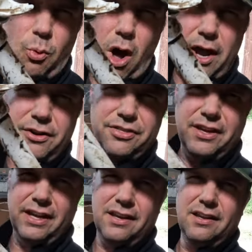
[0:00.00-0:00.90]
water
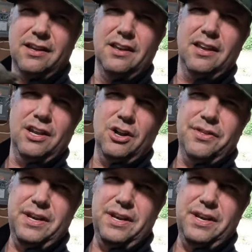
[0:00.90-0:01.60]
thing, you know, the